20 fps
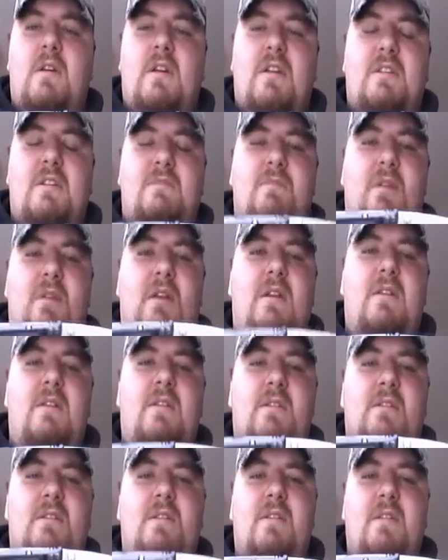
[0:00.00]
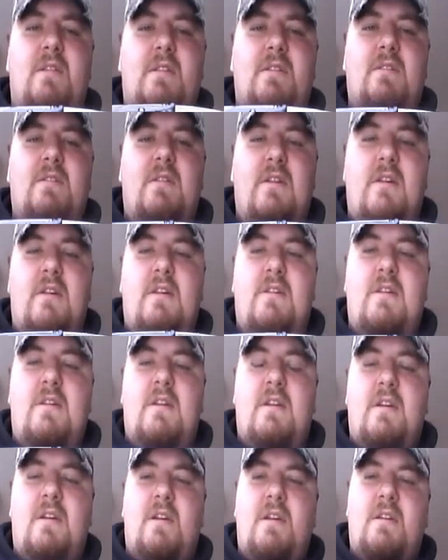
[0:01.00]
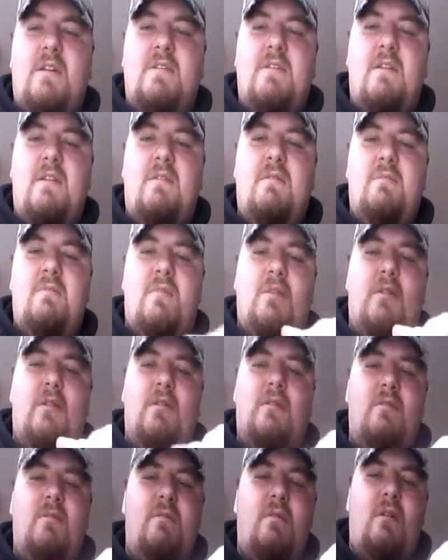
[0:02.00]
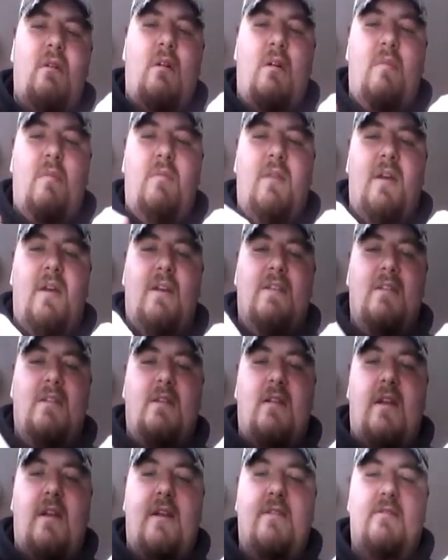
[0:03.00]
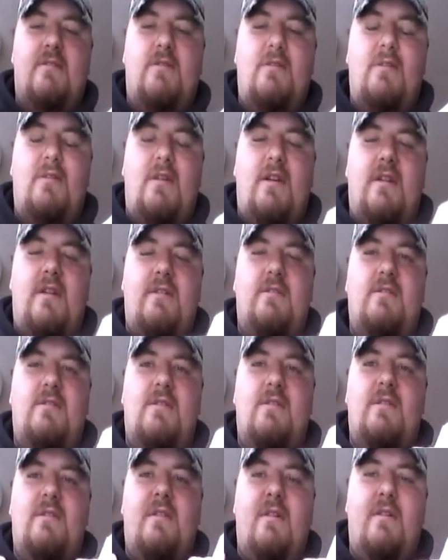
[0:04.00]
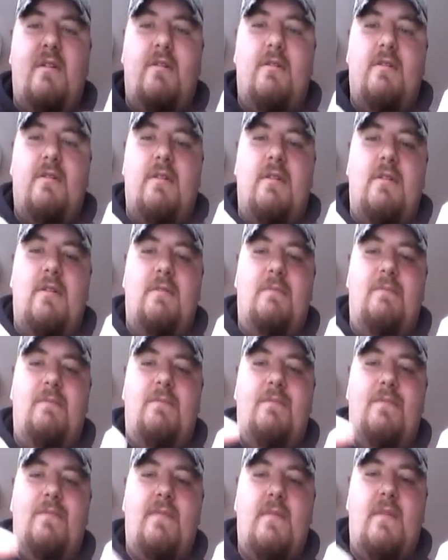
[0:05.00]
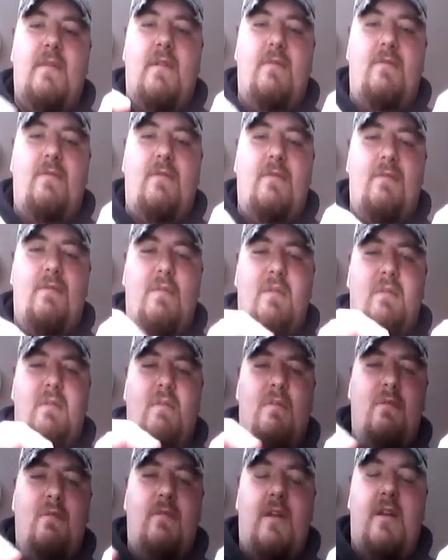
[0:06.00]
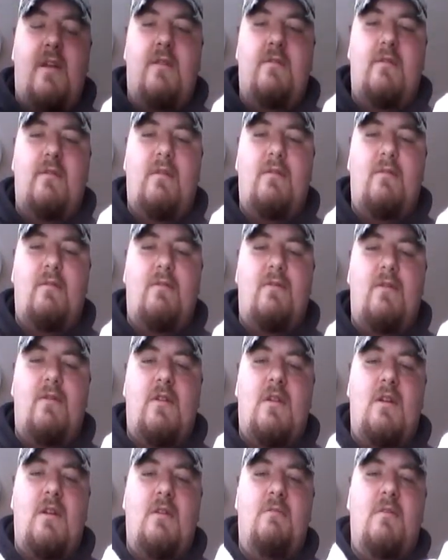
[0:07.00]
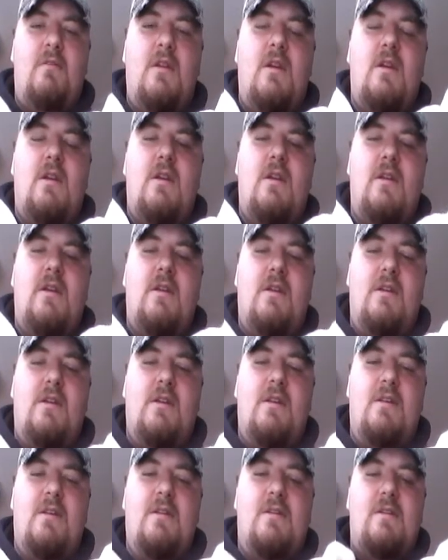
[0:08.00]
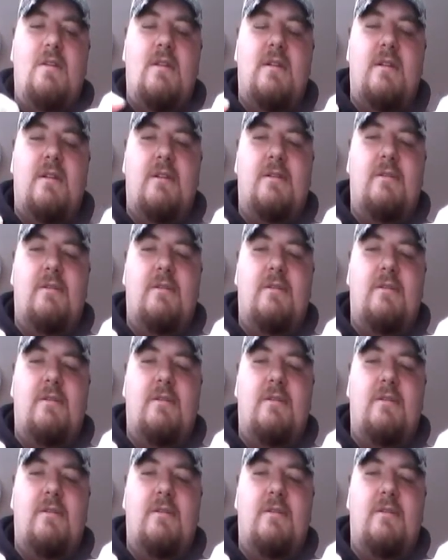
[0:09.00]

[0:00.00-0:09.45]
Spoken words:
is, man, this thing is light, and it has nothing but plastic liners. And the liners are the handle here, the frame is